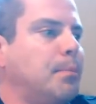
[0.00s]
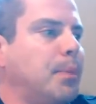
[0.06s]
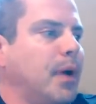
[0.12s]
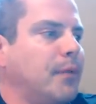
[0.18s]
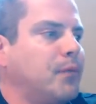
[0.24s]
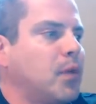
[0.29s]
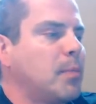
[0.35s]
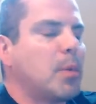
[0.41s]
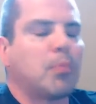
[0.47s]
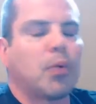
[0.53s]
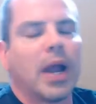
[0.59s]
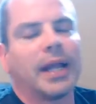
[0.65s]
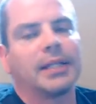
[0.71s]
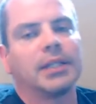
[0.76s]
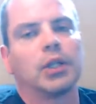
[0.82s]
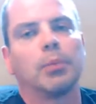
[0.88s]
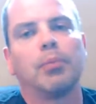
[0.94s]
but from a
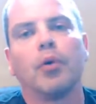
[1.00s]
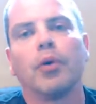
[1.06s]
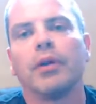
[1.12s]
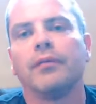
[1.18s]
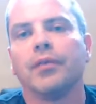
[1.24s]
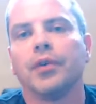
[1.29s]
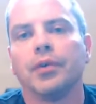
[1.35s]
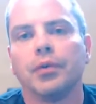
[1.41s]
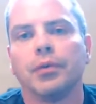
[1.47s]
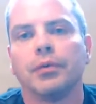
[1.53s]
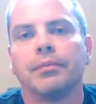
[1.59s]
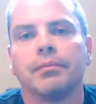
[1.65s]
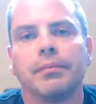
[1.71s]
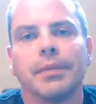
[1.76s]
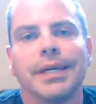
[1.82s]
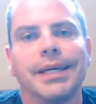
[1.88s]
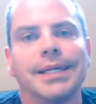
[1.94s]
practical point of view,
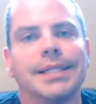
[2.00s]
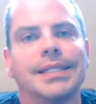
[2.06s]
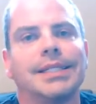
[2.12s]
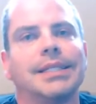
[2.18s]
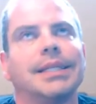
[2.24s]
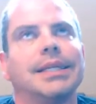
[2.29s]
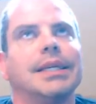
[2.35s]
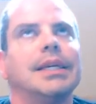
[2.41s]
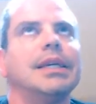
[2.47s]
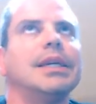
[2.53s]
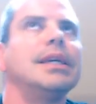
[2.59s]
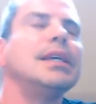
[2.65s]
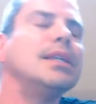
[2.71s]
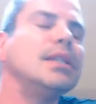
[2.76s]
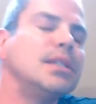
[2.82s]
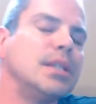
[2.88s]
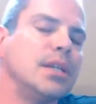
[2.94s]
it's
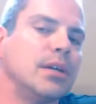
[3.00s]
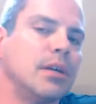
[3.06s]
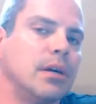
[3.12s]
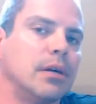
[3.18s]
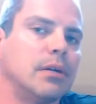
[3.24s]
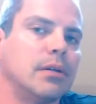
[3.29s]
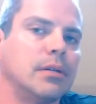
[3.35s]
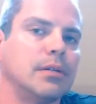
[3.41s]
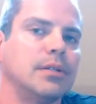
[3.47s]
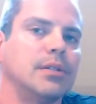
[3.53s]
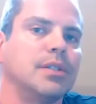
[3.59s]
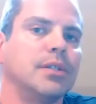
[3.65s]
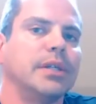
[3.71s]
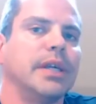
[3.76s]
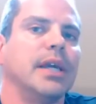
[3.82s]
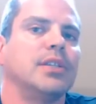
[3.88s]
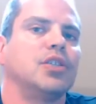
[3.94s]
easier
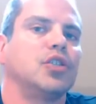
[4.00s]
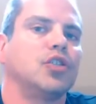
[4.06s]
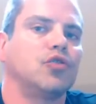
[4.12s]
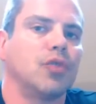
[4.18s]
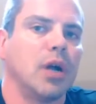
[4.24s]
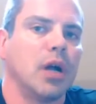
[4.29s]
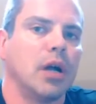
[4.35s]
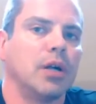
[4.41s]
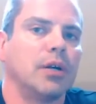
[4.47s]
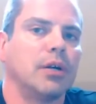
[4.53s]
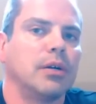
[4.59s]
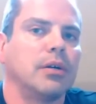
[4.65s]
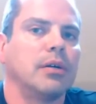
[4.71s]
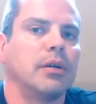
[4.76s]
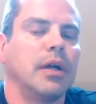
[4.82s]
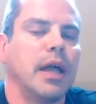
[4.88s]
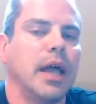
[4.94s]
to get
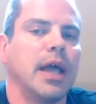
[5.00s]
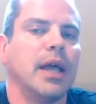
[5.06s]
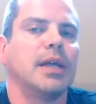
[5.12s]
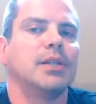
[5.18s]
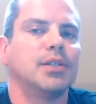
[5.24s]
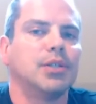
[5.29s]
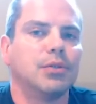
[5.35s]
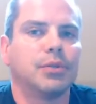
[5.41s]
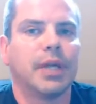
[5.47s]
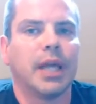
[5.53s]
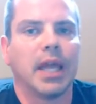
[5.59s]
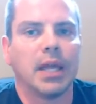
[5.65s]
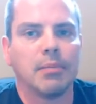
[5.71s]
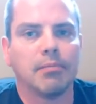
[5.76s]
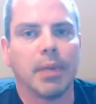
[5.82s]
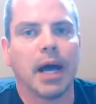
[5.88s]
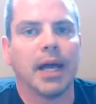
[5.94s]
stronger as you
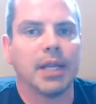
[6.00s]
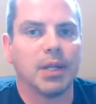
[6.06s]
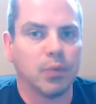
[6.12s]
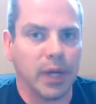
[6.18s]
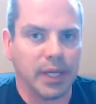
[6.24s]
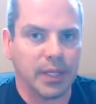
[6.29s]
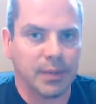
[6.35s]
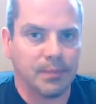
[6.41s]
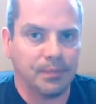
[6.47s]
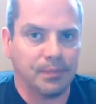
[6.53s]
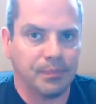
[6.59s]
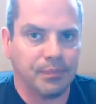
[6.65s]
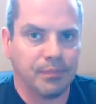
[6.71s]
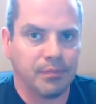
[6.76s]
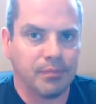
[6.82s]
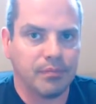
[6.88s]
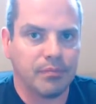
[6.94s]
gain body weight.
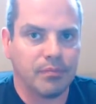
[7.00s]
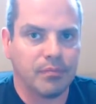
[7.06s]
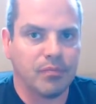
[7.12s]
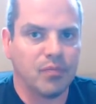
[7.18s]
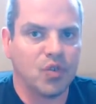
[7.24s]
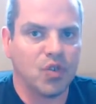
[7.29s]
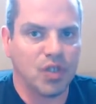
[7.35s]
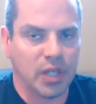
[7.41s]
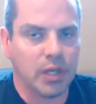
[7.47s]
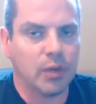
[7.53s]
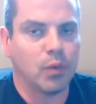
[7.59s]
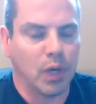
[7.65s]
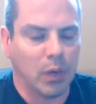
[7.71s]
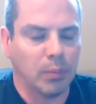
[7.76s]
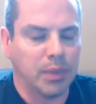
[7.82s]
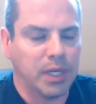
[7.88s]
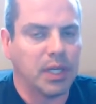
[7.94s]
It
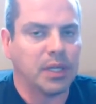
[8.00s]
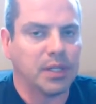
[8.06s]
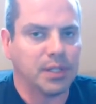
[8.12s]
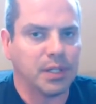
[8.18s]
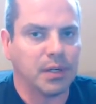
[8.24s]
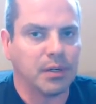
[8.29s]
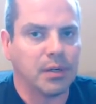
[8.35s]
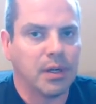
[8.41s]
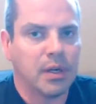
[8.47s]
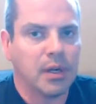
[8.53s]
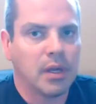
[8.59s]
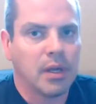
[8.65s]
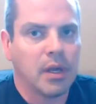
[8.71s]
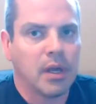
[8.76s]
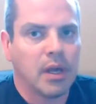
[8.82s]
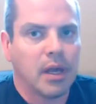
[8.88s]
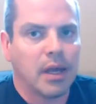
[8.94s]
will be easier.
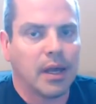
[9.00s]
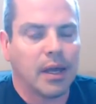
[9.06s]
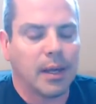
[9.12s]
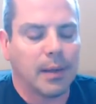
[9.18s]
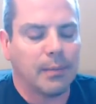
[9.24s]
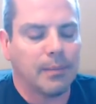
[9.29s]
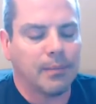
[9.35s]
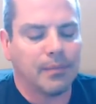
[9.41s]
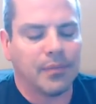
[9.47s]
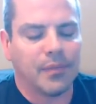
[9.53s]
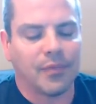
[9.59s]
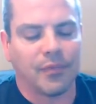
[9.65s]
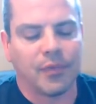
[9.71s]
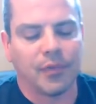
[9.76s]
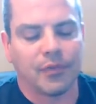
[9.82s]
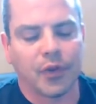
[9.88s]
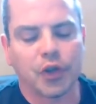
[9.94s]
Uh,
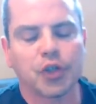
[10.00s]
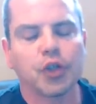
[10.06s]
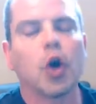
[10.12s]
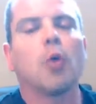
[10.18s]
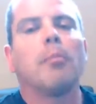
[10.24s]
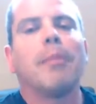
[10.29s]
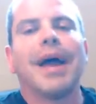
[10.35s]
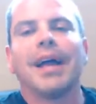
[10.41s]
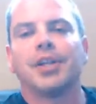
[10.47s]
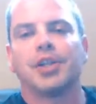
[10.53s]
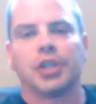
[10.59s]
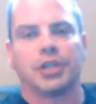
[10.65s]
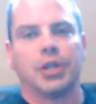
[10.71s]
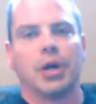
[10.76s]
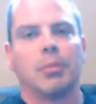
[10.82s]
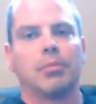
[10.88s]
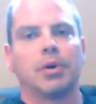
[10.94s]
th there's no
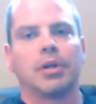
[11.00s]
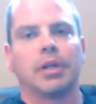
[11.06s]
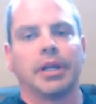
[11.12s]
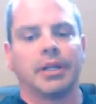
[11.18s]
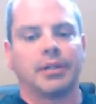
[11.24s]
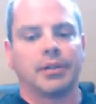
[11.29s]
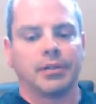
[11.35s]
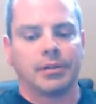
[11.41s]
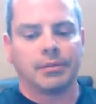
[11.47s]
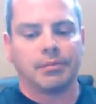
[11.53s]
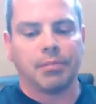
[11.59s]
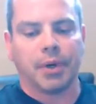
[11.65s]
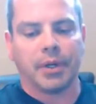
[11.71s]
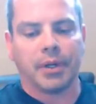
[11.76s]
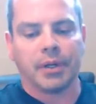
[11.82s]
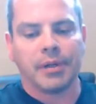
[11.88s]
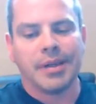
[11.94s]
magic number like there's,
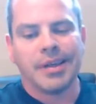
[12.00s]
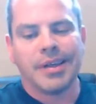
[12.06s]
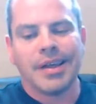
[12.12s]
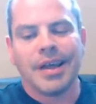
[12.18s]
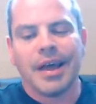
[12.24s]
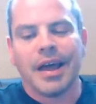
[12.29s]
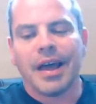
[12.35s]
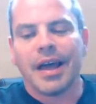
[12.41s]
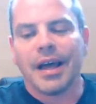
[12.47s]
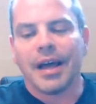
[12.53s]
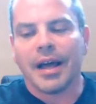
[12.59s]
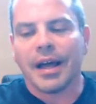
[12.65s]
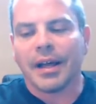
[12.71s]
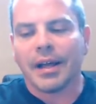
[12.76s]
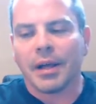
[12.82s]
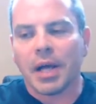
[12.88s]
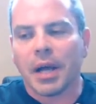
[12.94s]
but
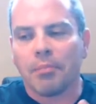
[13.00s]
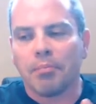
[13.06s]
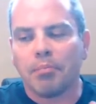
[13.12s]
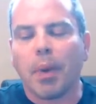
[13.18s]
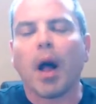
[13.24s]
a, a